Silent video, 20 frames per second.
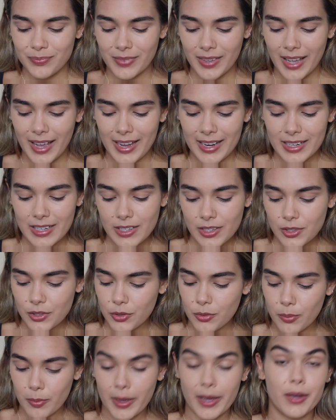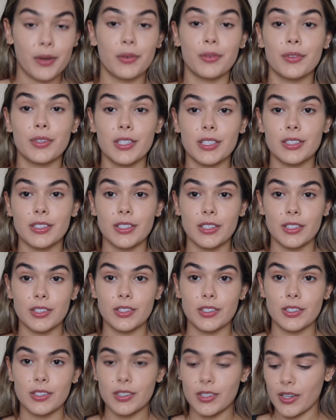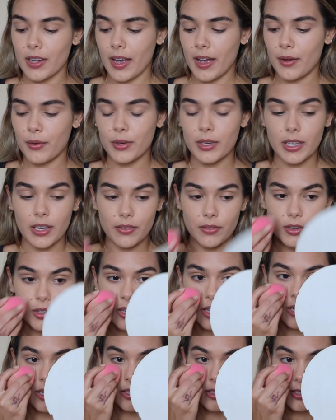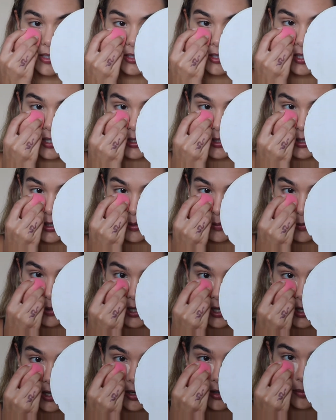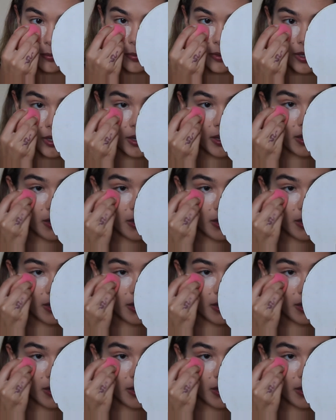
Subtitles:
I need to do my own research. I would give you like a suggestion right now, but